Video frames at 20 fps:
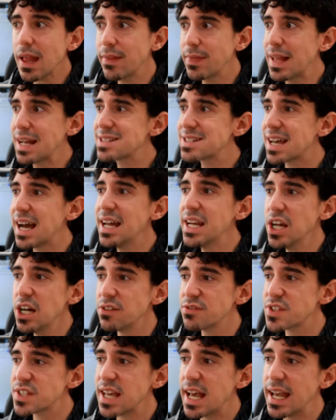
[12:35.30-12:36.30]
That's kind
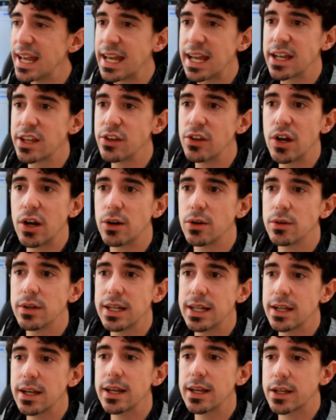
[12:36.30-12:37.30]
of saying,
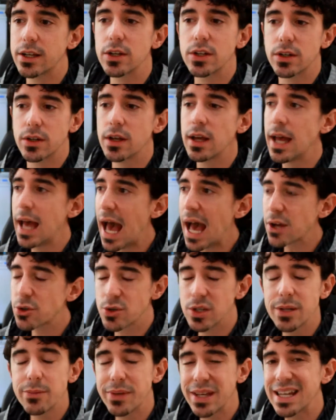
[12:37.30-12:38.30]
it could
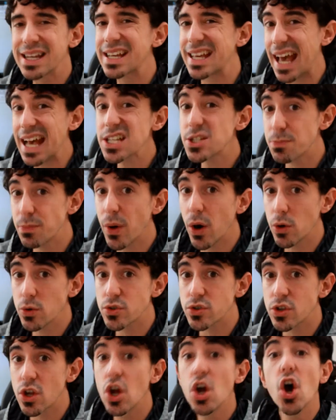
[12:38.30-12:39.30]
actually be a guest
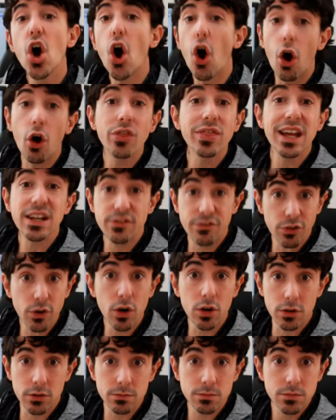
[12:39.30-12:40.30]
post on that
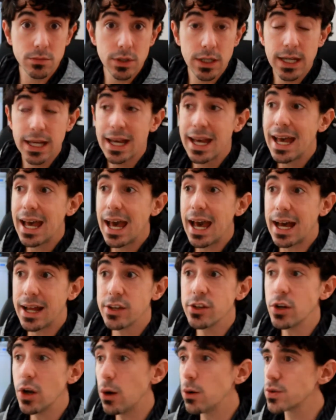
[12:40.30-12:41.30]
forum.
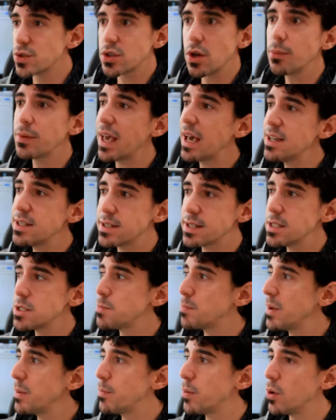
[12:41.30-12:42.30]
And in some cases,
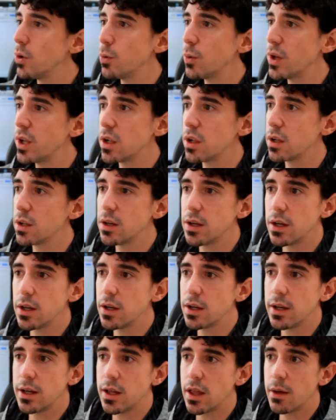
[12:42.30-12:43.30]
people will,
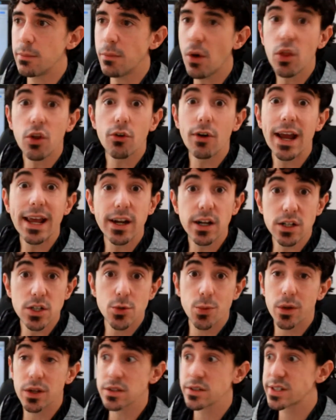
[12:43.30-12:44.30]

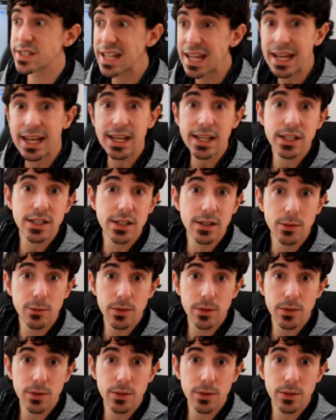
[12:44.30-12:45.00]
moderators will stick